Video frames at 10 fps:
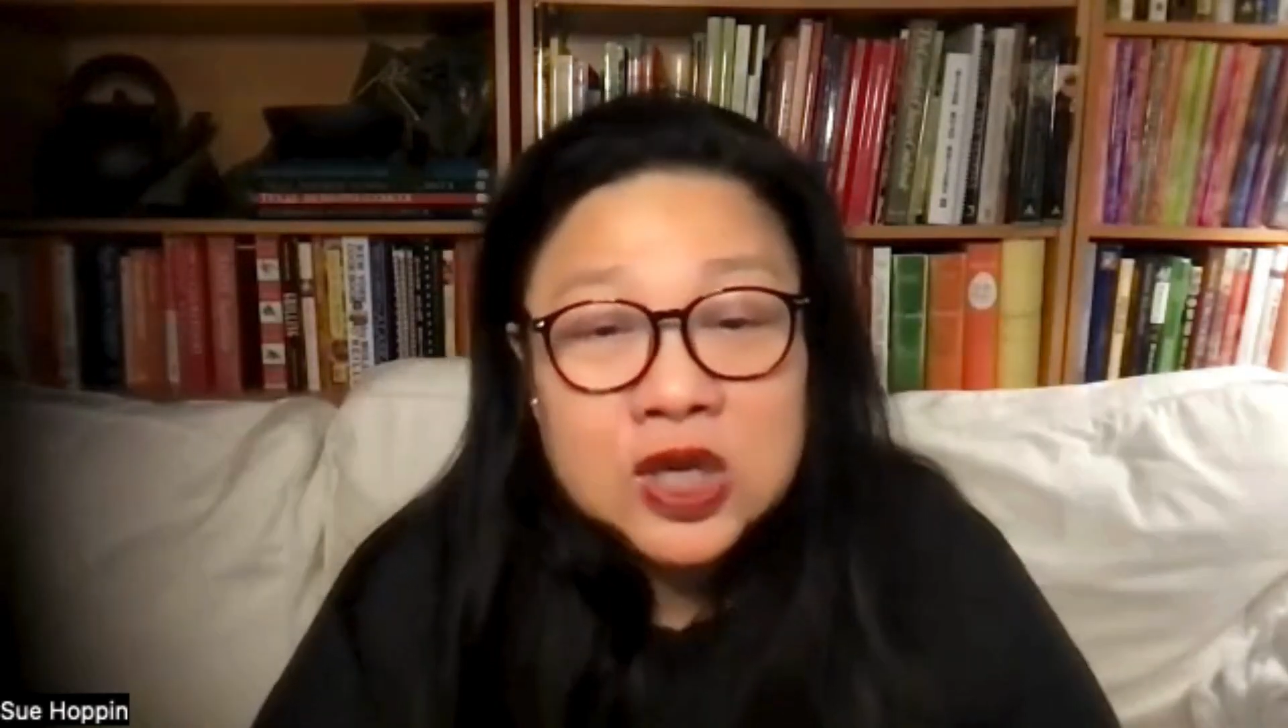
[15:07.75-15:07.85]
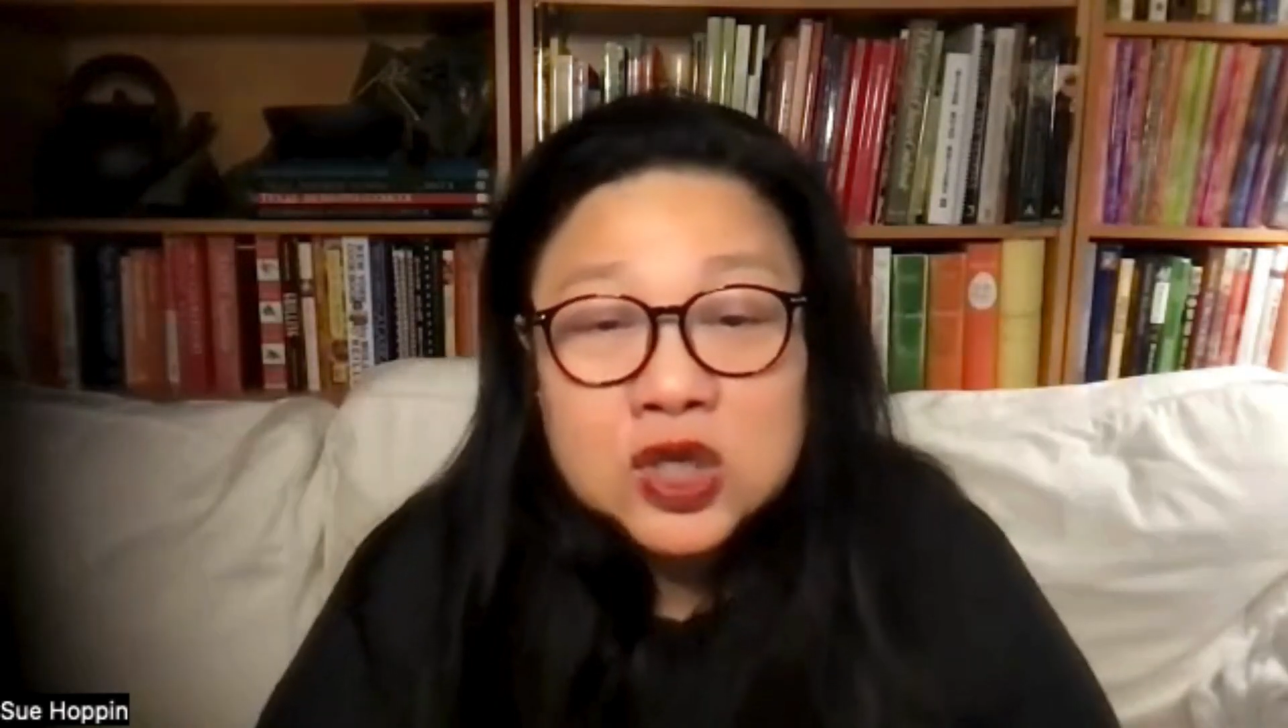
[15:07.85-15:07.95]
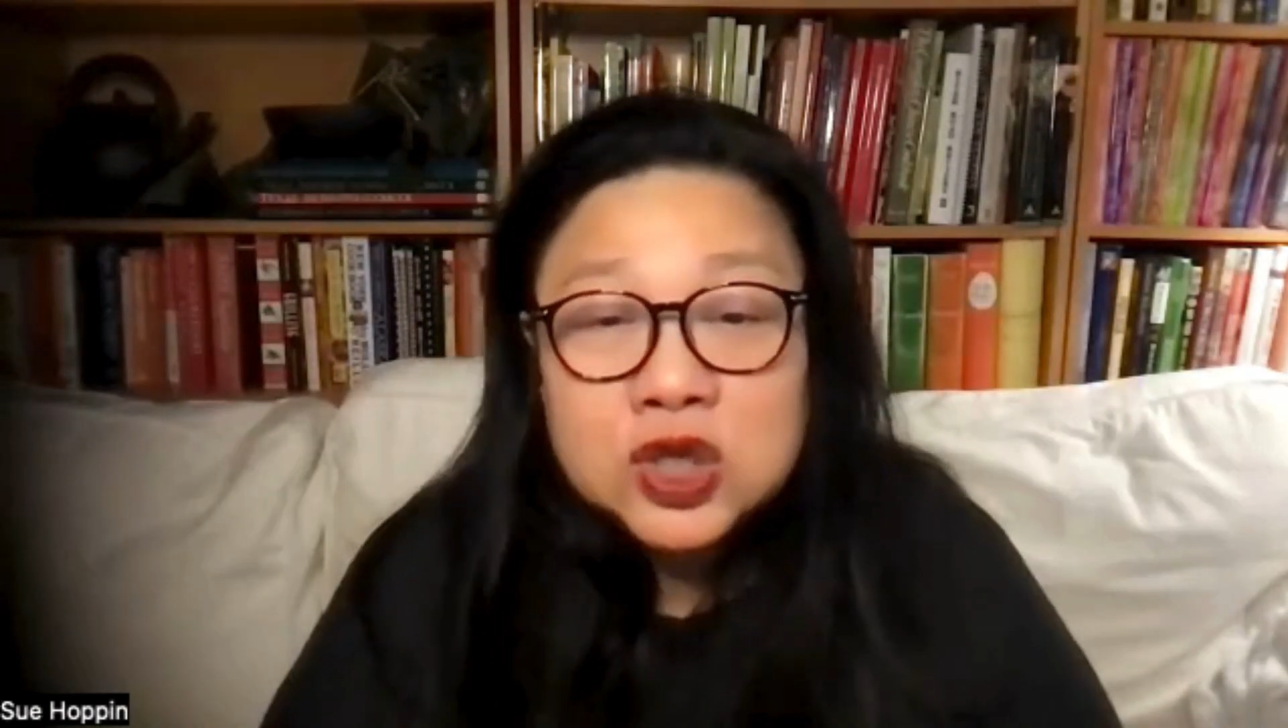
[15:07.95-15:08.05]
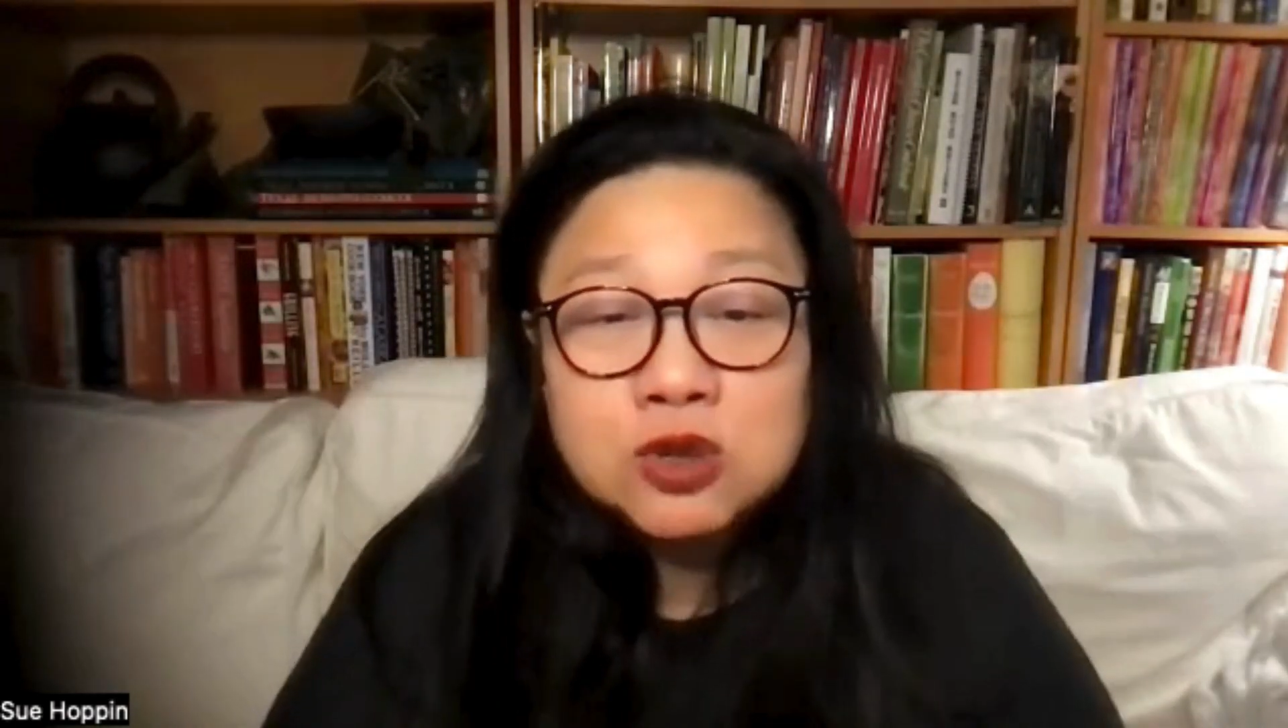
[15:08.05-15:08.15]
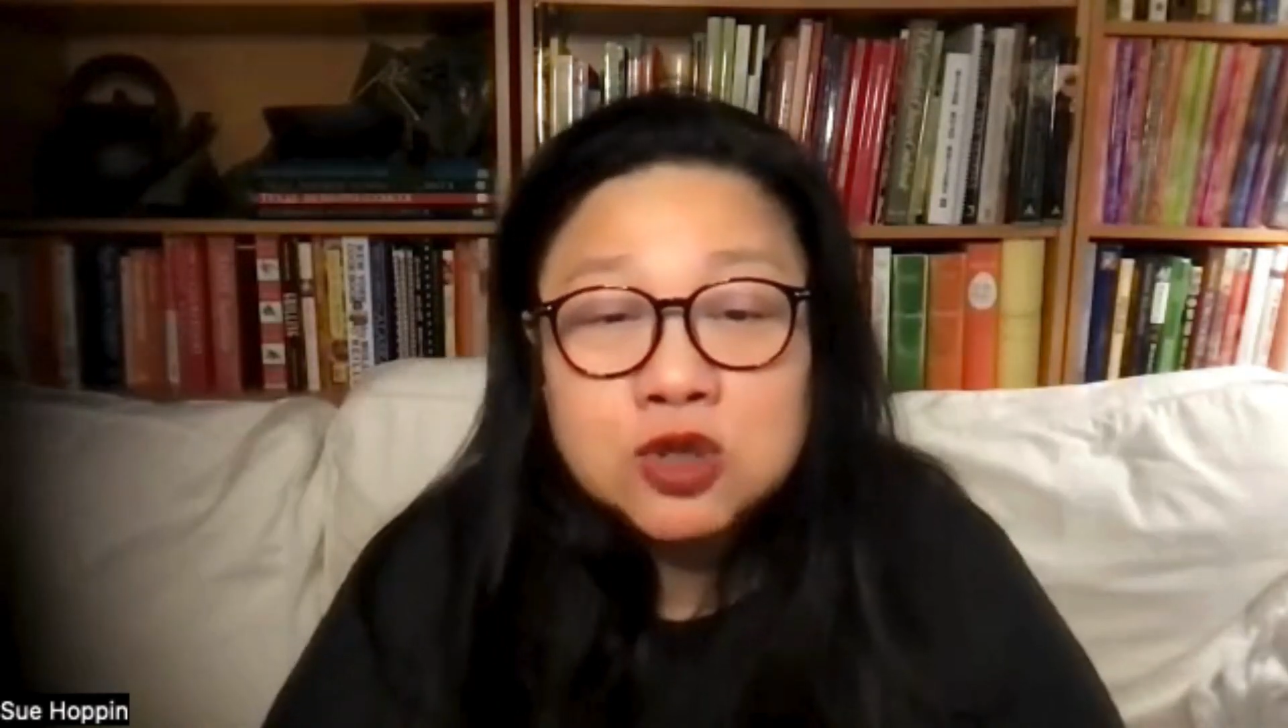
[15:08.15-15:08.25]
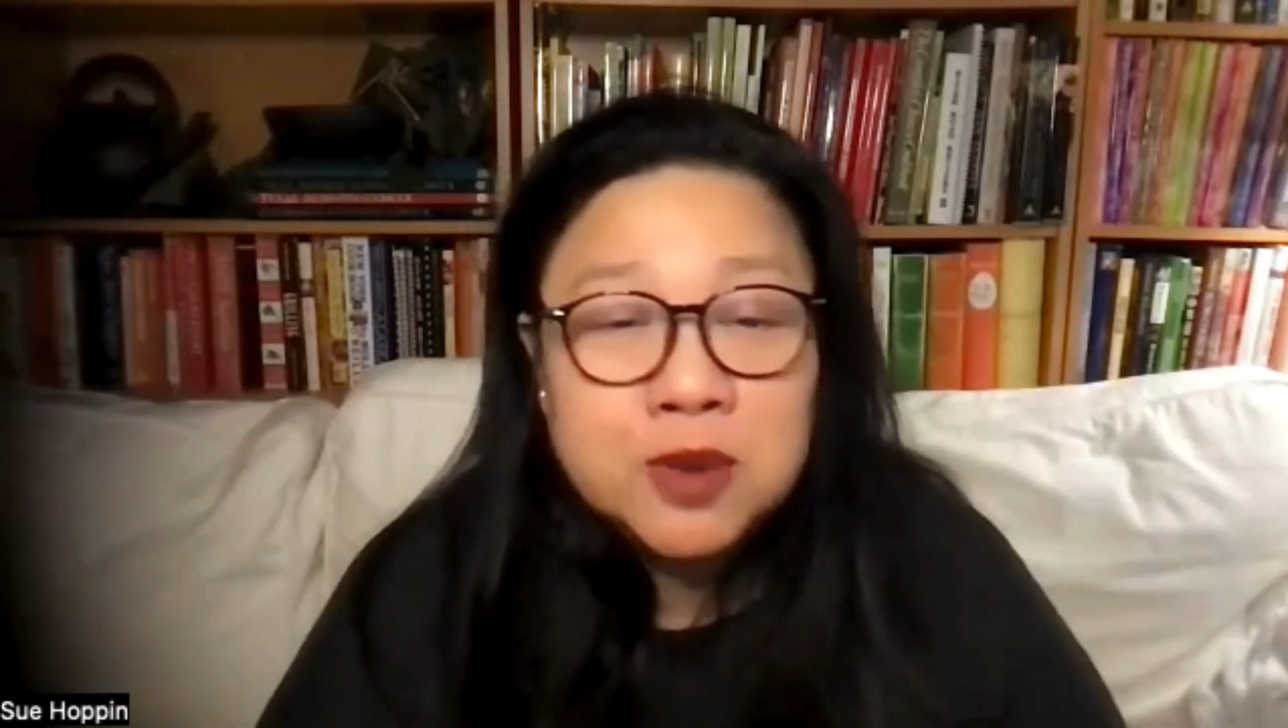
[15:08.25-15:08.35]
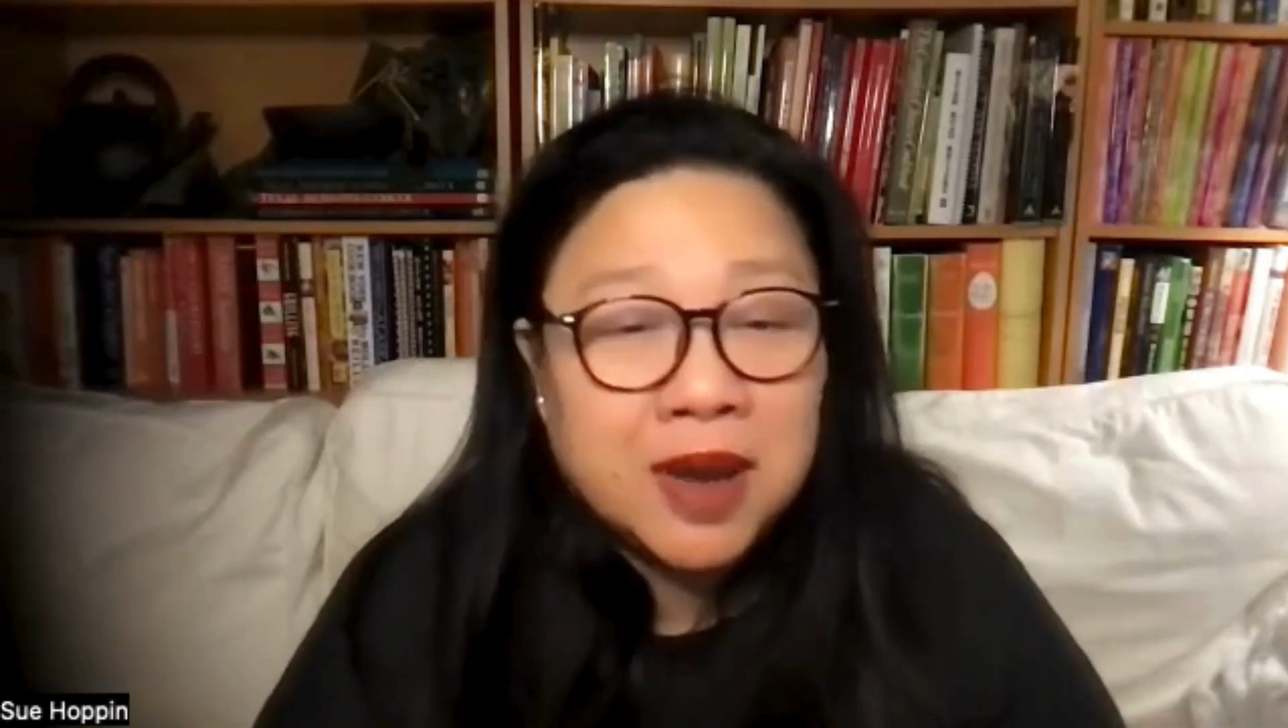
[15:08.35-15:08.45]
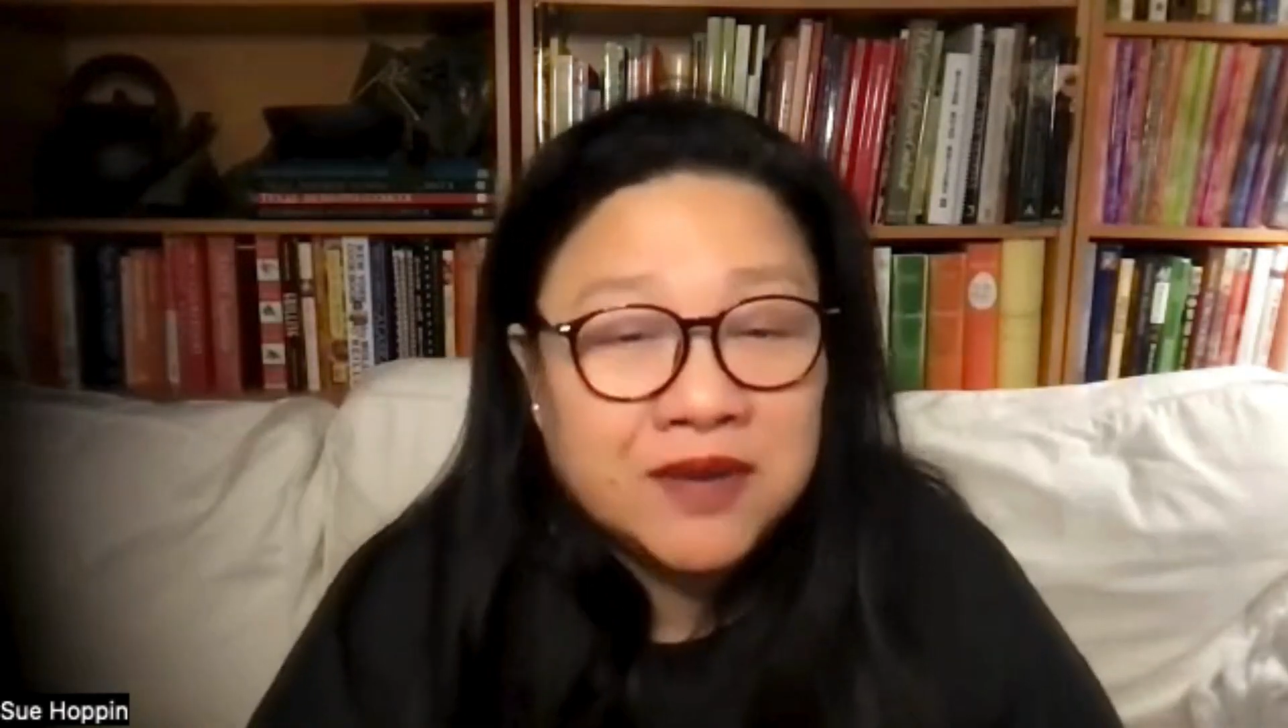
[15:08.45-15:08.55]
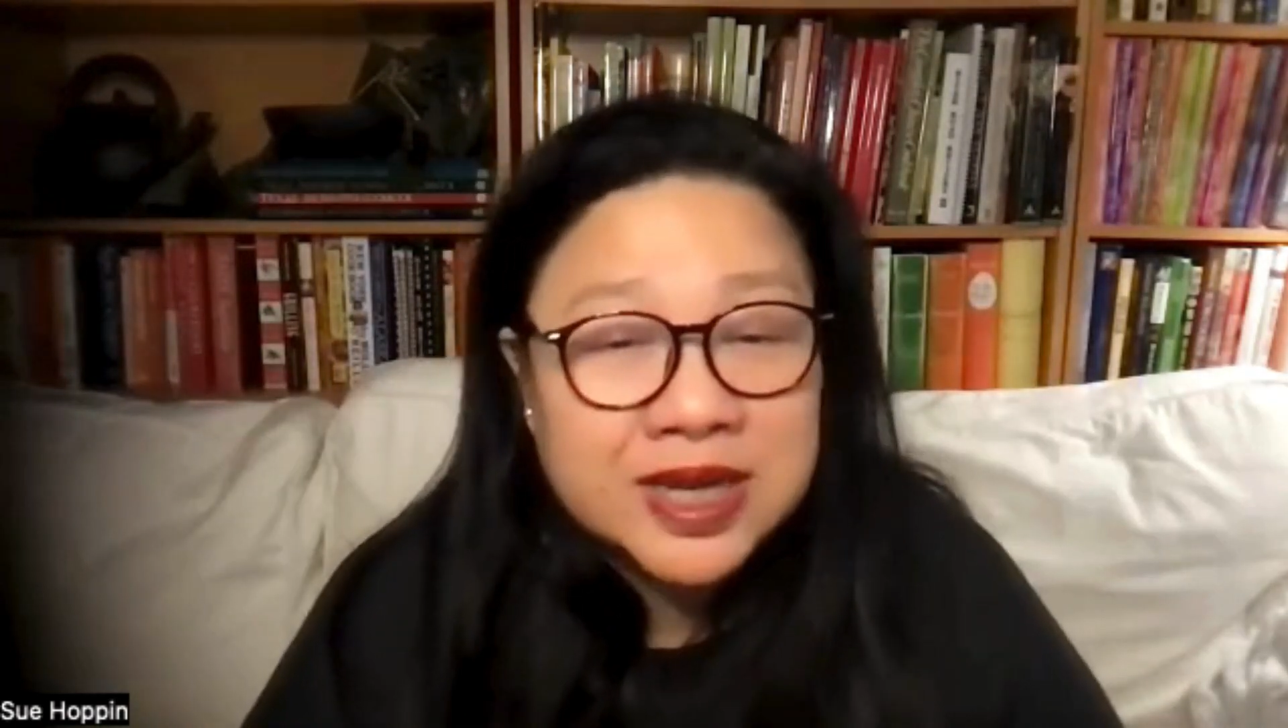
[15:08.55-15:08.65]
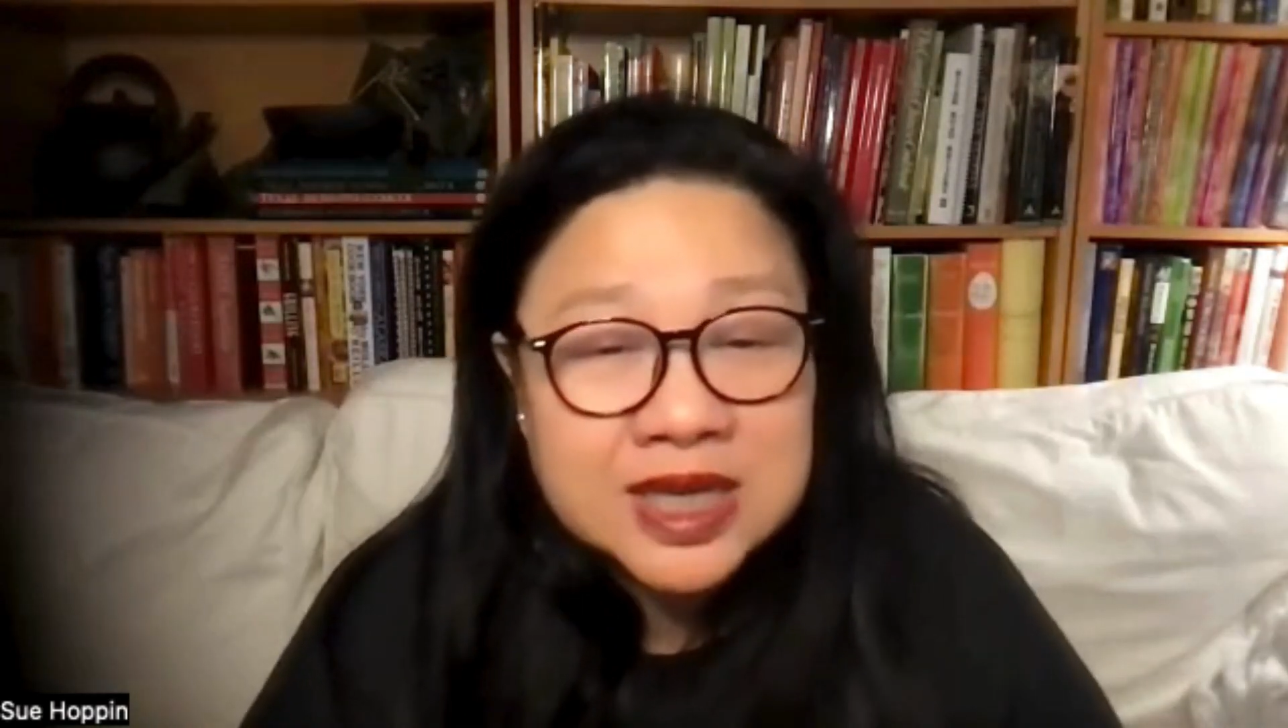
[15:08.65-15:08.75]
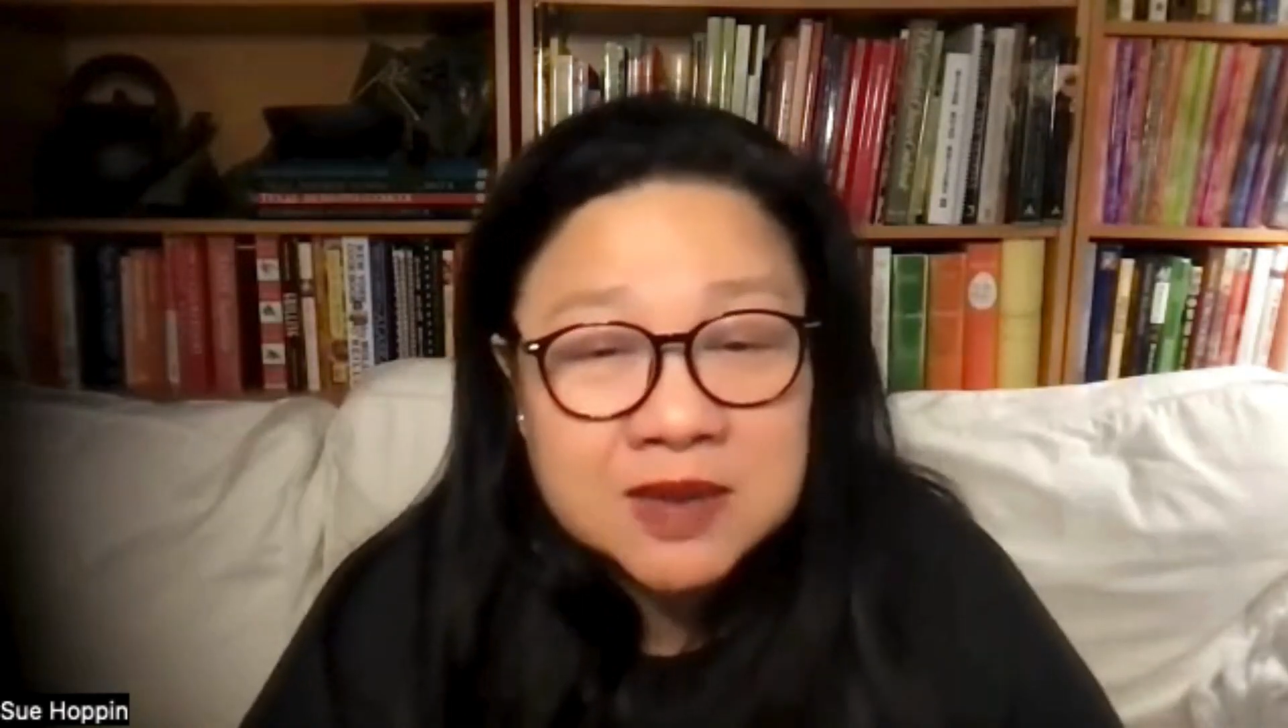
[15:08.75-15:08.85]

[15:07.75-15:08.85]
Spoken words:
So, do you have any